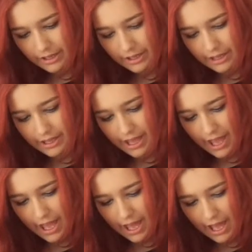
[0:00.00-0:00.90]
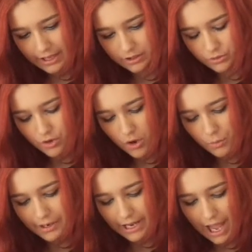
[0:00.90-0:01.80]
Yeah, I don't know
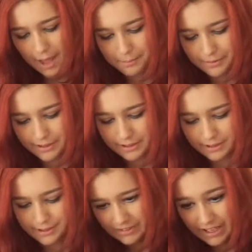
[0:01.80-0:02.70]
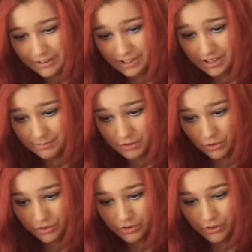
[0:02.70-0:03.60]
what happened. I think I'm
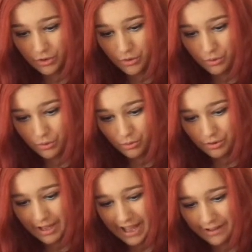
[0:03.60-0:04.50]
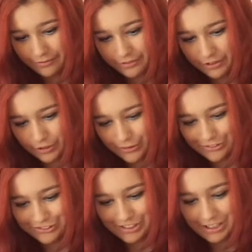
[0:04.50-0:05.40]
going to have
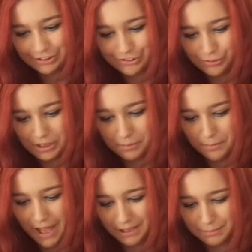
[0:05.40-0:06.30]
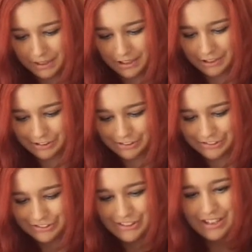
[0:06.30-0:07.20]
to send this week back because...